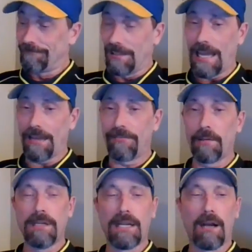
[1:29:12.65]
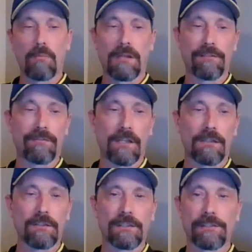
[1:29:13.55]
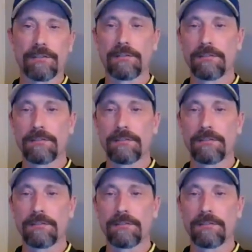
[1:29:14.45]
Laugh at me now, motherfuckers.